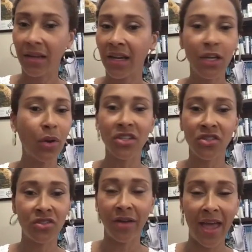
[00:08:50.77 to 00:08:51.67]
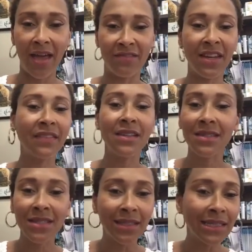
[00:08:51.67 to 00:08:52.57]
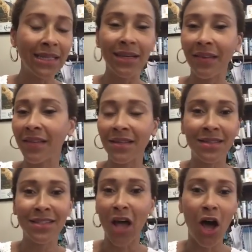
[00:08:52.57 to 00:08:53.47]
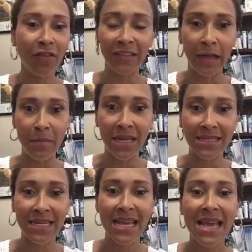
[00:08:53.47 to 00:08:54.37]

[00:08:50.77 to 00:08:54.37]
Any questions you have, nothing silly, nothing's off limits.